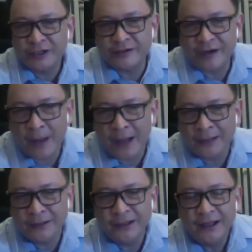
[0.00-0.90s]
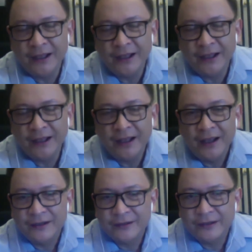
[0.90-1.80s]
Raman.
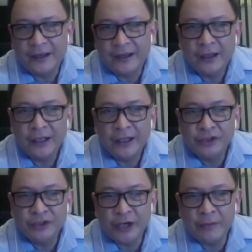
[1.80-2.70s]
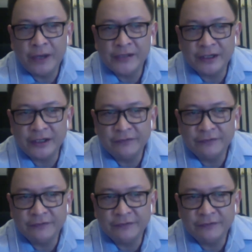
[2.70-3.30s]
Okay, let me share my screen.